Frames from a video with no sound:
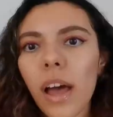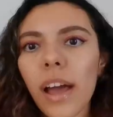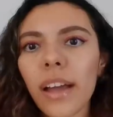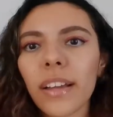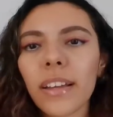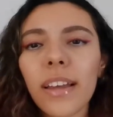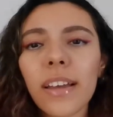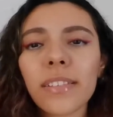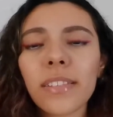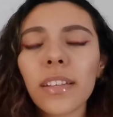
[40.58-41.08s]

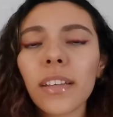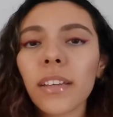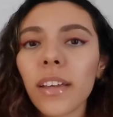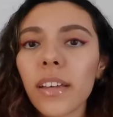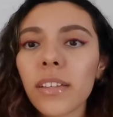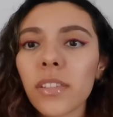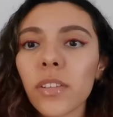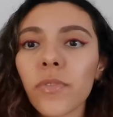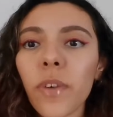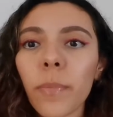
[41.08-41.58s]
classic
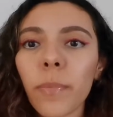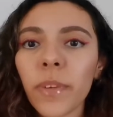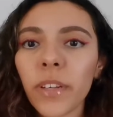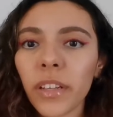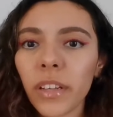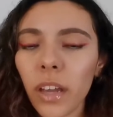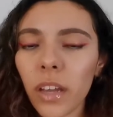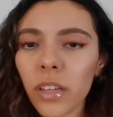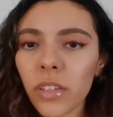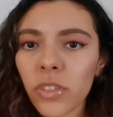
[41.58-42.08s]
case of
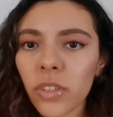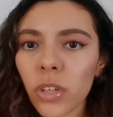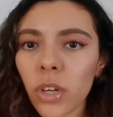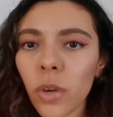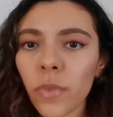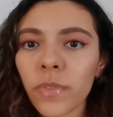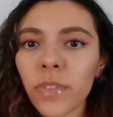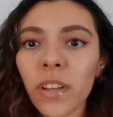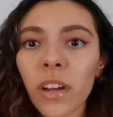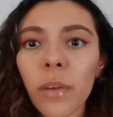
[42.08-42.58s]
application
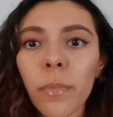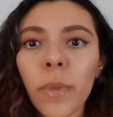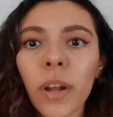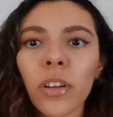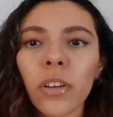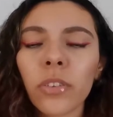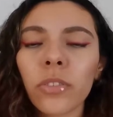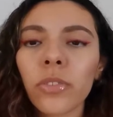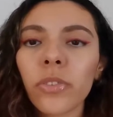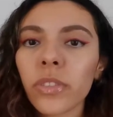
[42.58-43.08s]
of
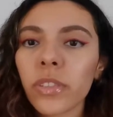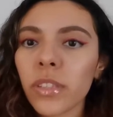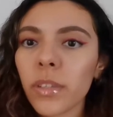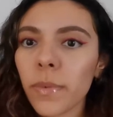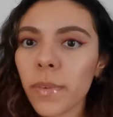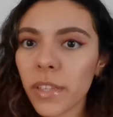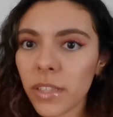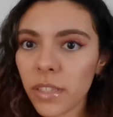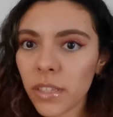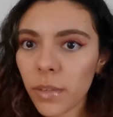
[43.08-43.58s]
thermal
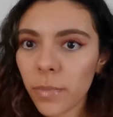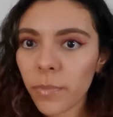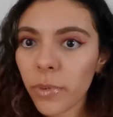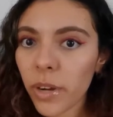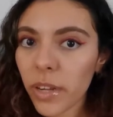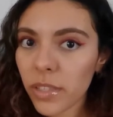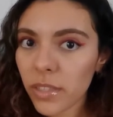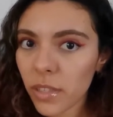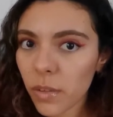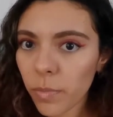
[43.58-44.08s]
conductivity
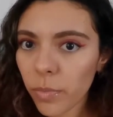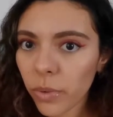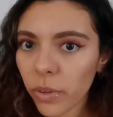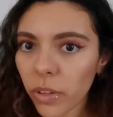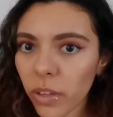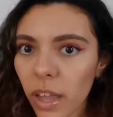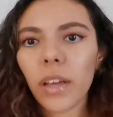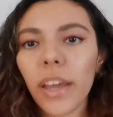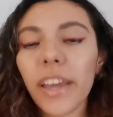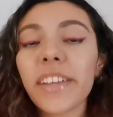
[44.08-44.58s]

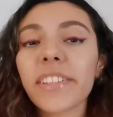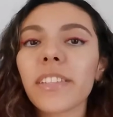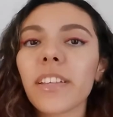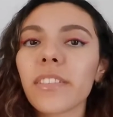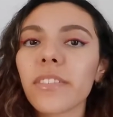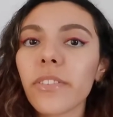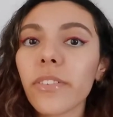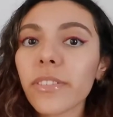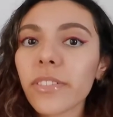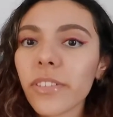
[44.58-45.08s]
principle is
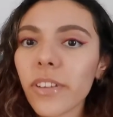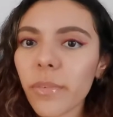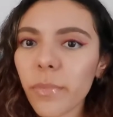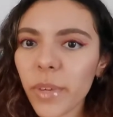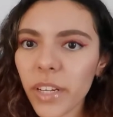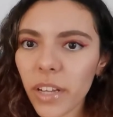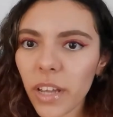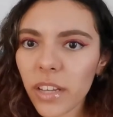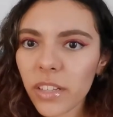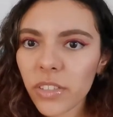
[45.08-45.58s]
the
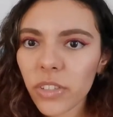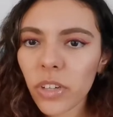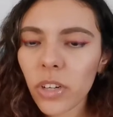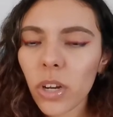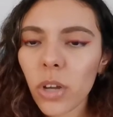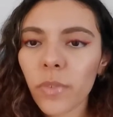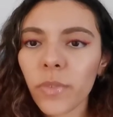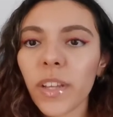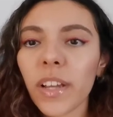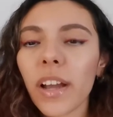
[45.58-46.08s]

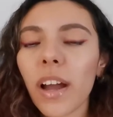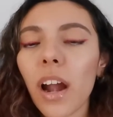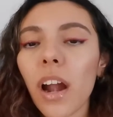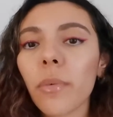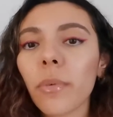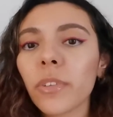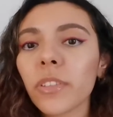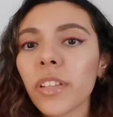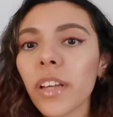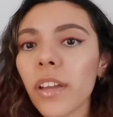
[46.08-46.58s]
determination of the
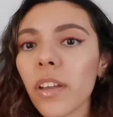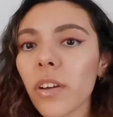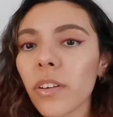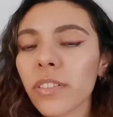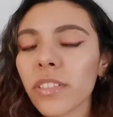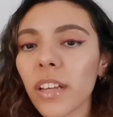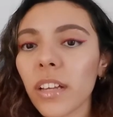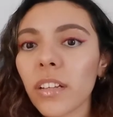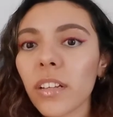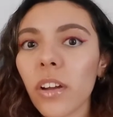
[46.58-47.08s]
carbon
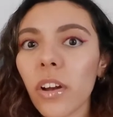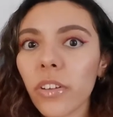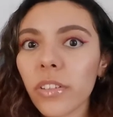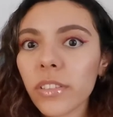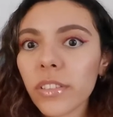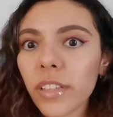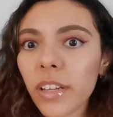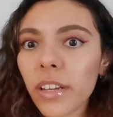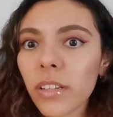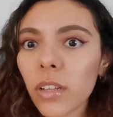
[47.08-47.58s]
dioxide
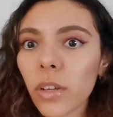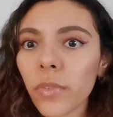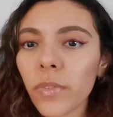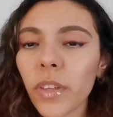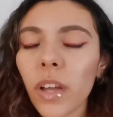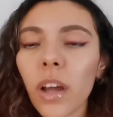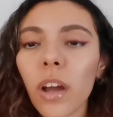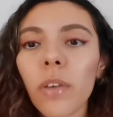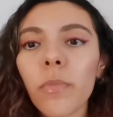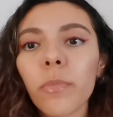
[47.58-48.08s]
content of
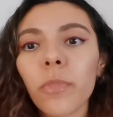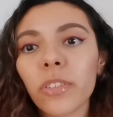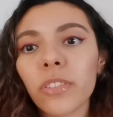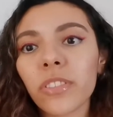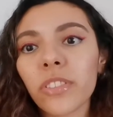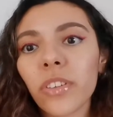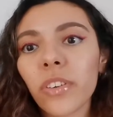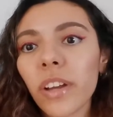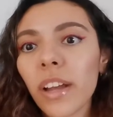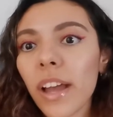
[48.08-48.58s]
the
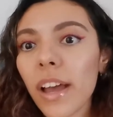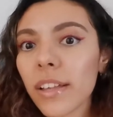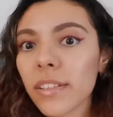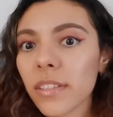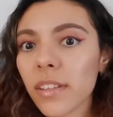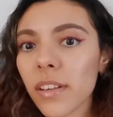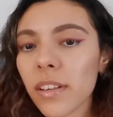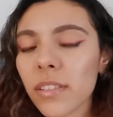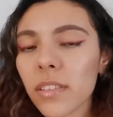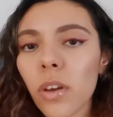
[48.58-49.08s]
combustion
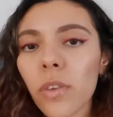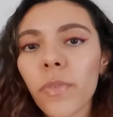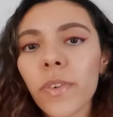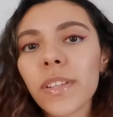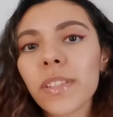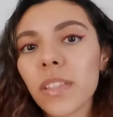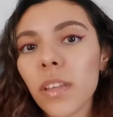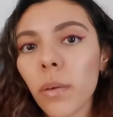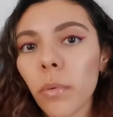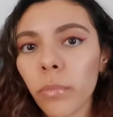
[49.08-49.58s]
gases of
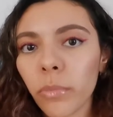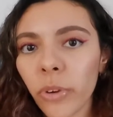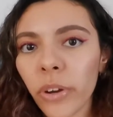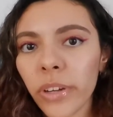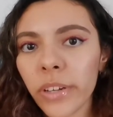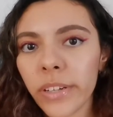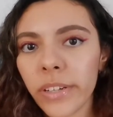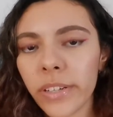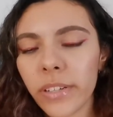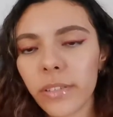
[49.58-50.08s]
a steam boiler.